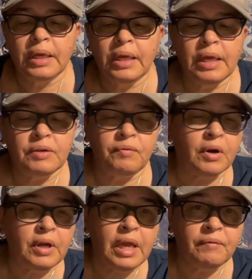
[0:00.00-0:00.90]
It's
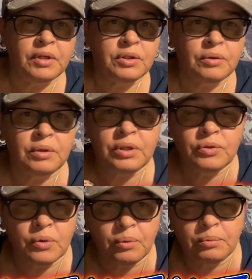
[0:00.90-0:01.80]
very heavy duty
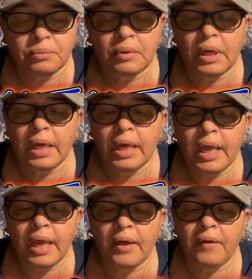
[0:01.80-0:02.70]
too,
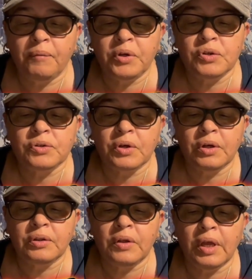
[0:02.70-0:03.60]
which is a
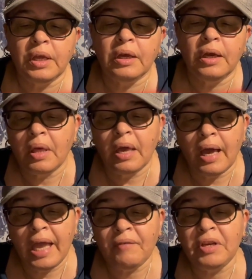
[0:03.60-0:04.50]
good thing.
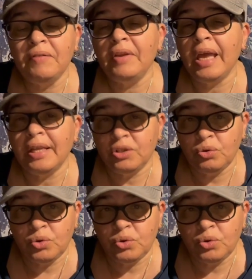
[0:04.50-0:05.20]
I haven't even had to